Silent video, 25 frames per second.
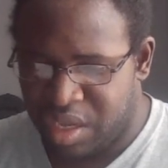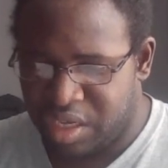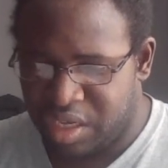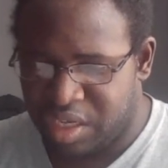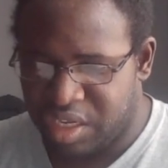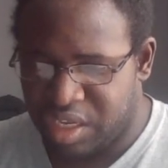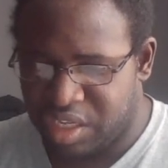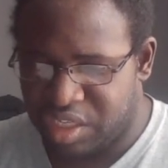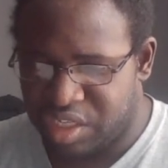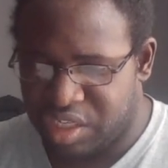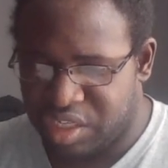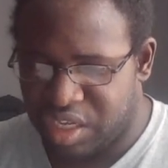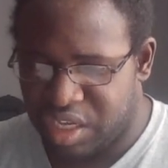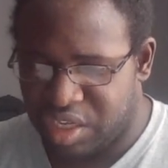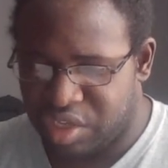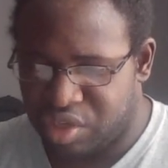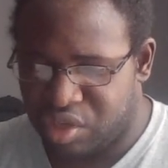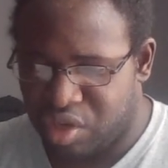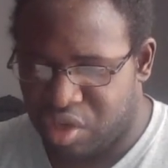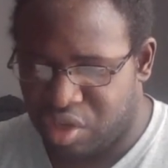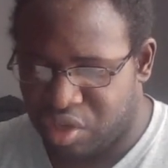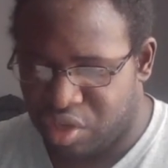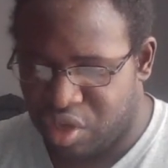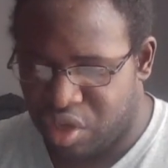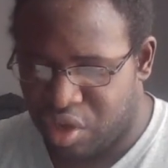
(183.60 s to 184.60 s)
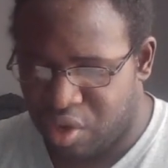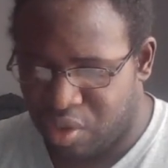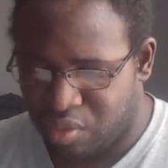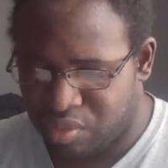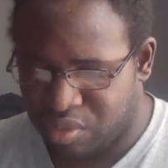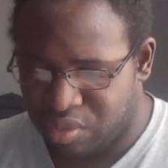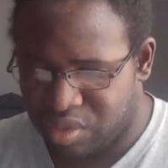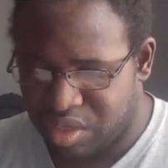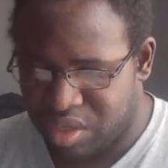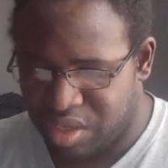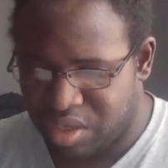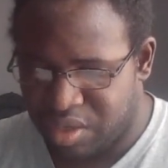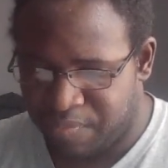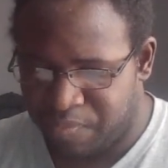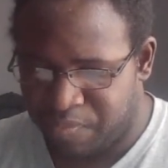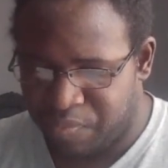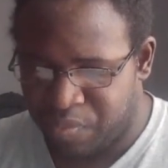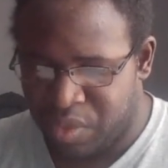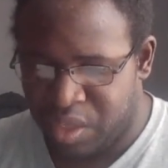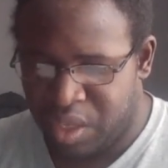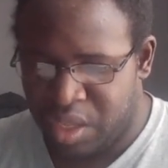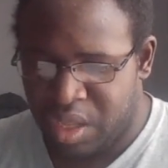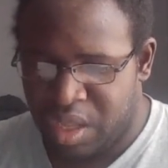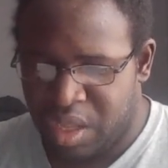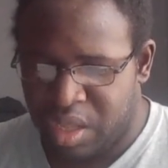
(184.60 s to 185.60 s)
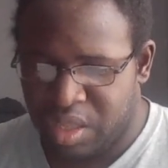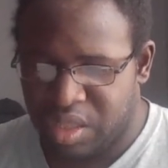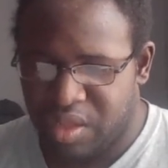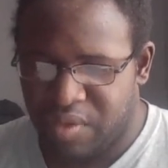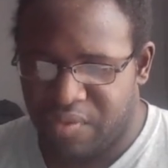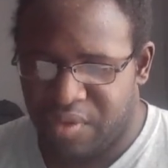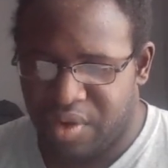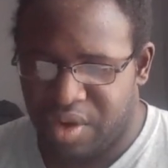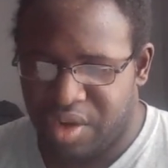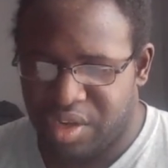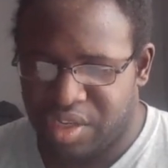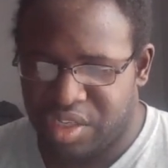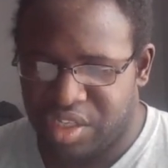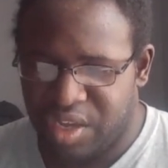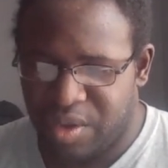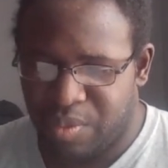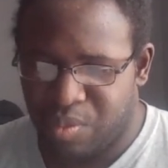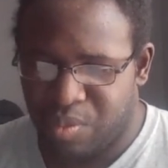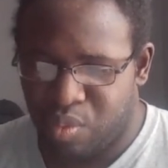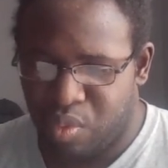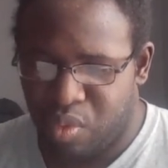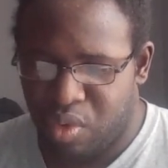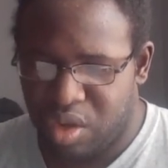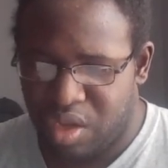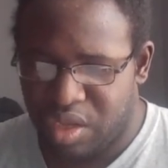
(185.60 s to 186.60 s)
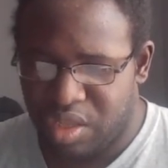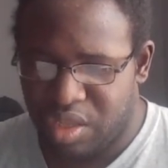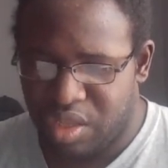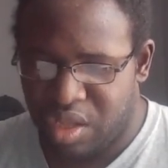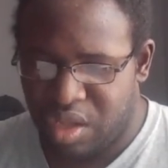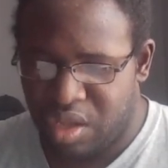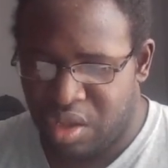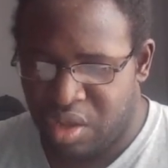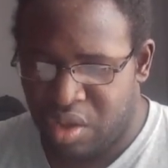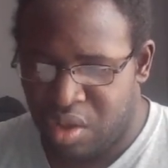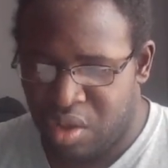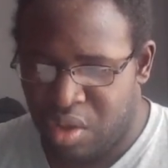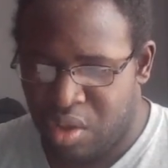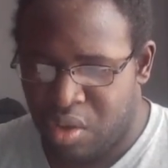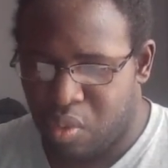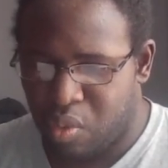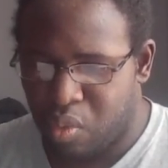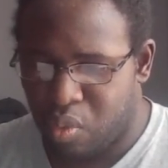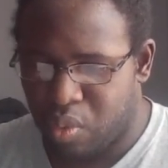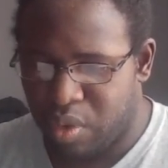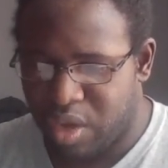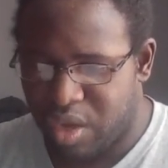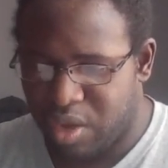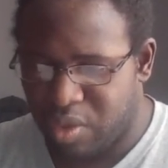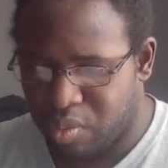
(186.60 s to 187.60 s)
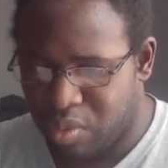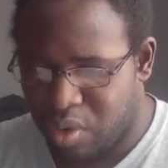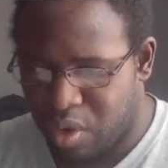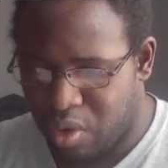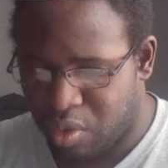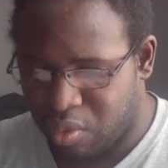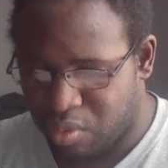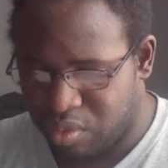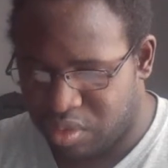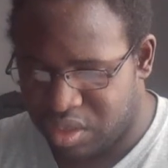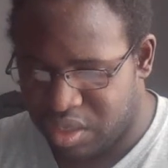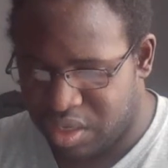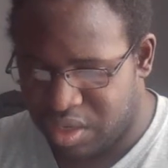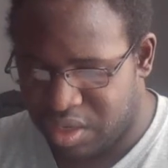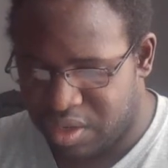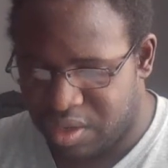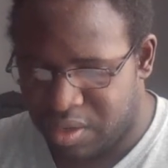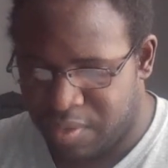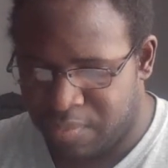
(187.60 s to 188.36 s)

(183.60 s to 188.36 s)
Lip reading: can sense our note, the very same one we wrote.